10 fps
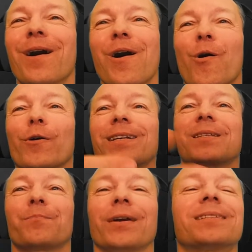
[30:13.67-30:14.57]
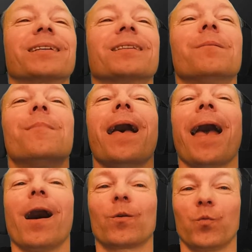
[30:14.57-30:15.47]
or expressing them
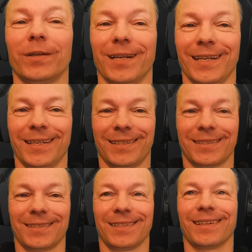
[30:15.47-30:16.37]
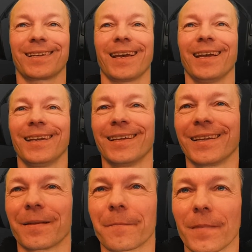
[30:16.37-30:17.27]
outwardly. Okay?
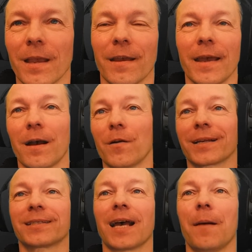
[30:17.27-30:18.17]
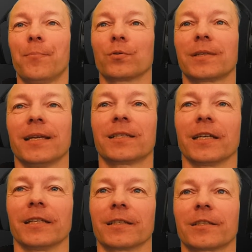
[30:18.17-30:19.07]
Our example
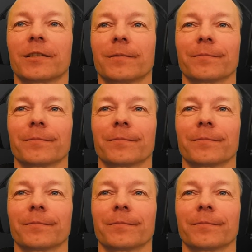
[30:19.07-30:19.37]
sentence.